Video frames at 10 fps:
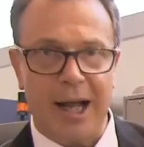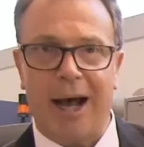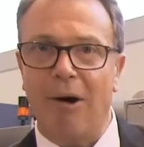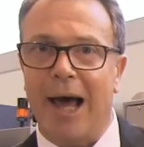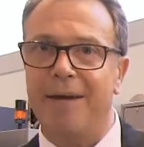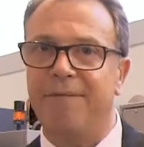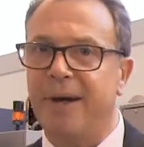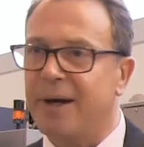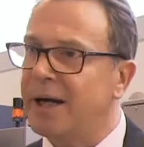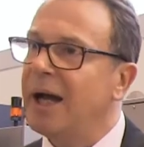now live
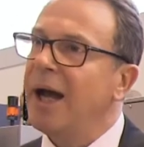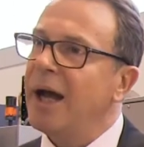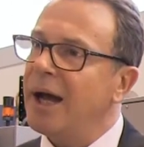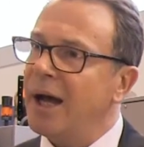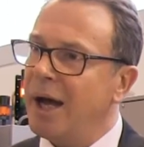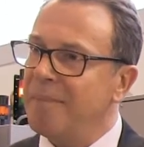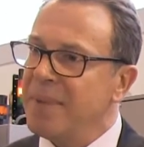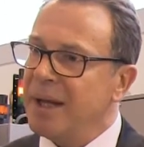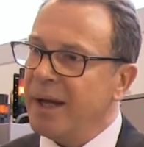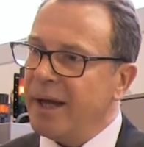here.
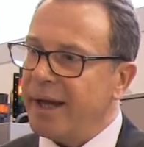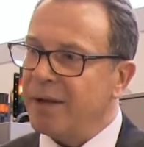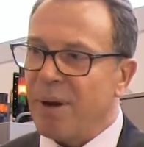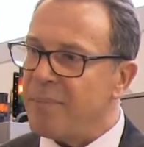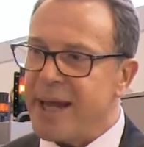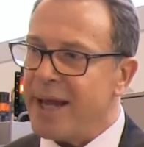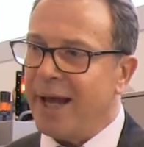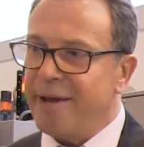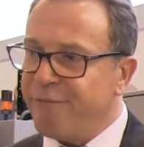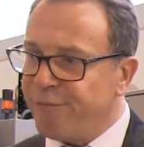It will be
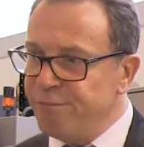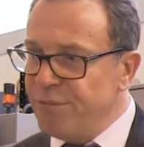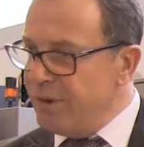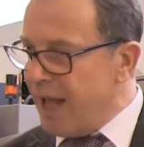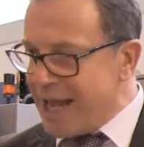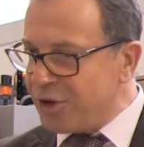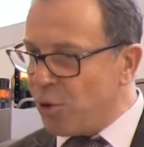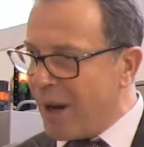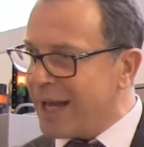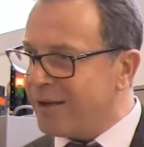a
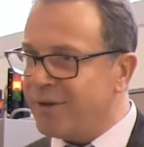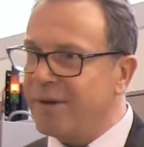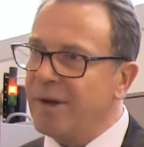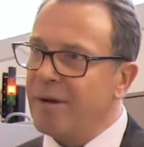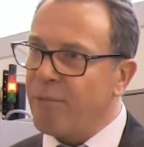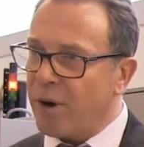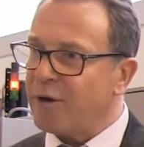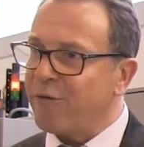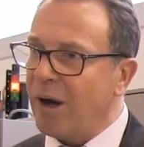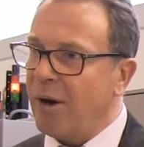end-to-end
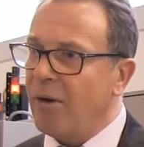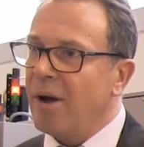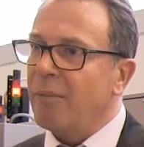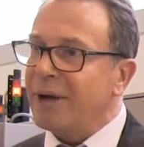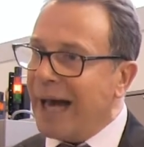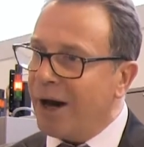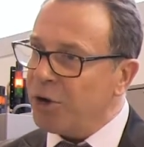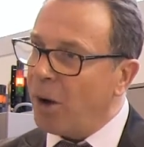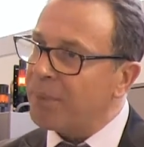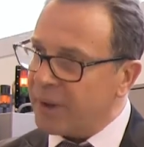workflow
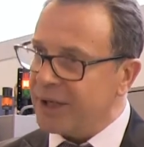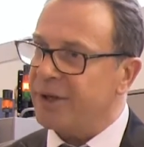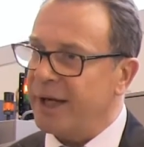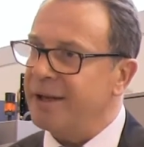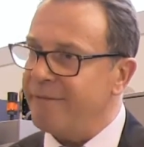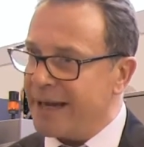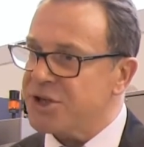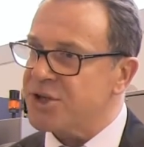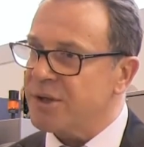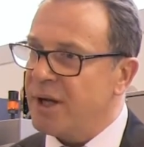without operator
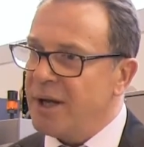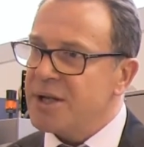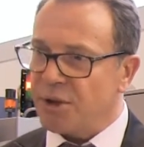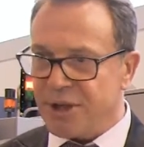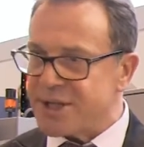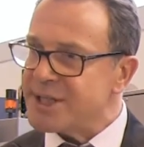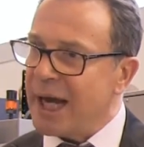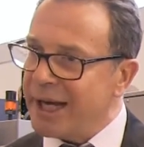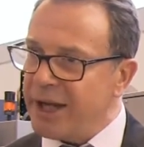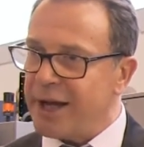intervention. So this is
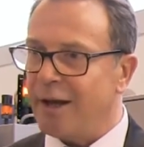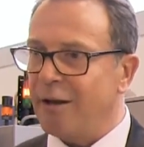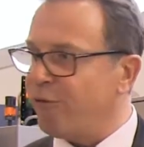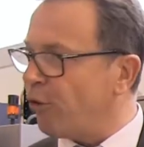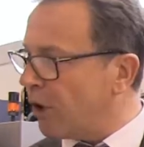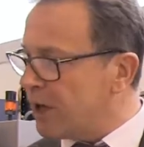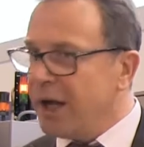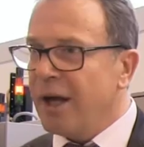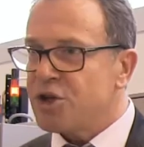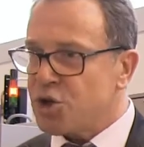ideal for
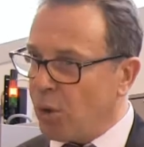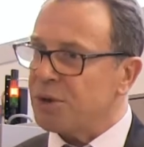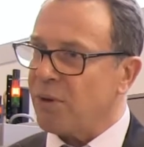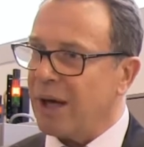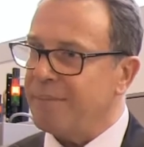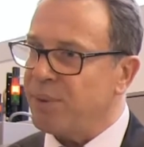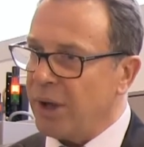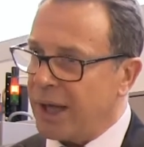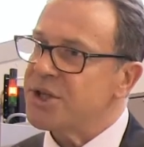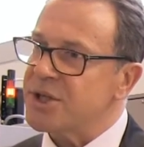short-run
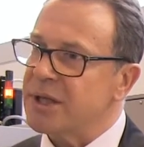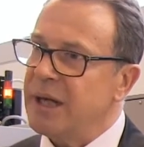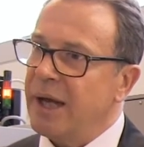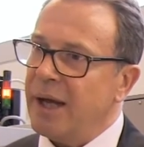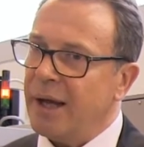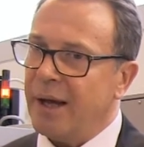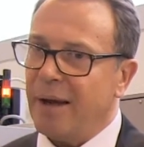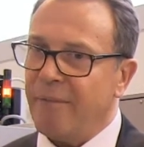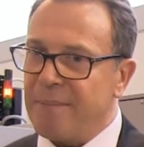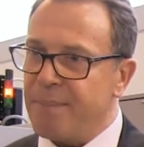production.
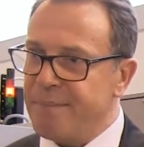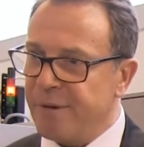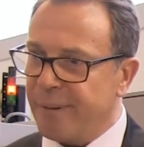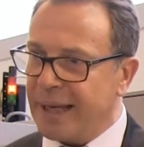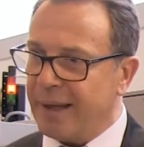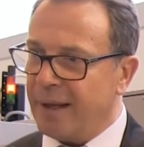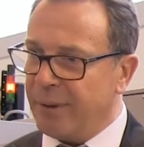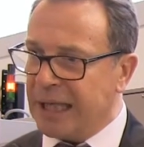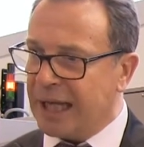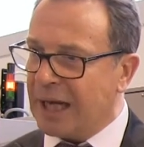
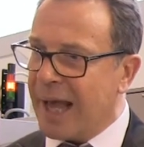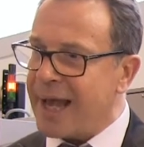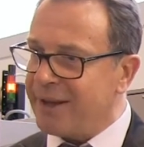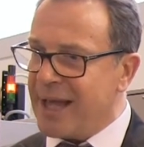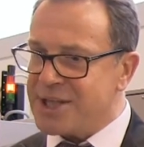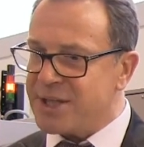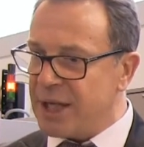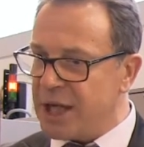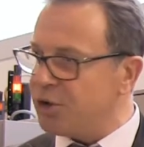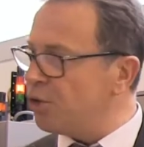When the client has
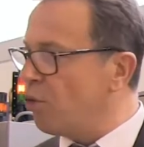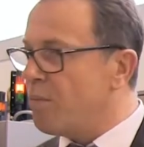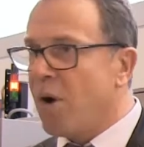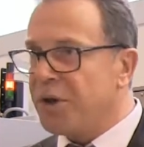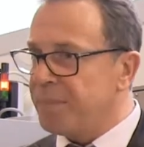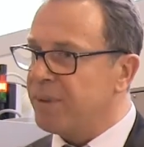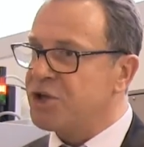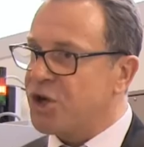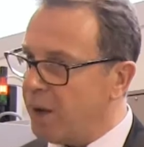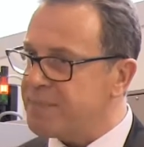the need to do multiple
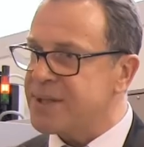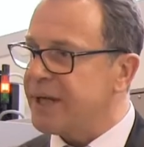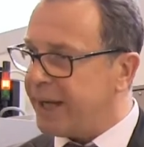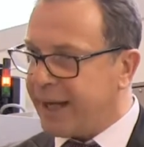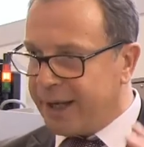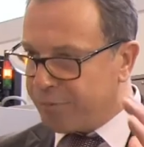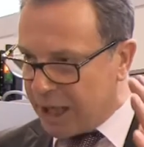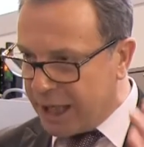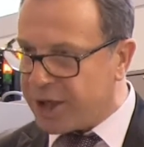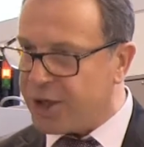jobs, he can
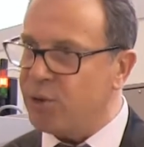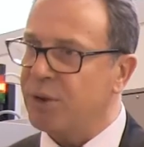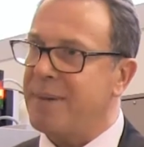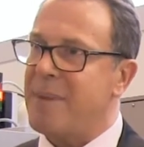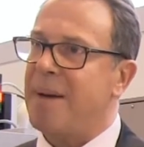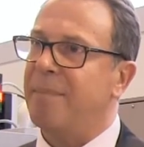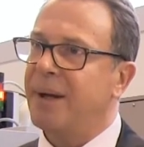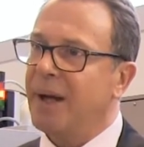really queue them up,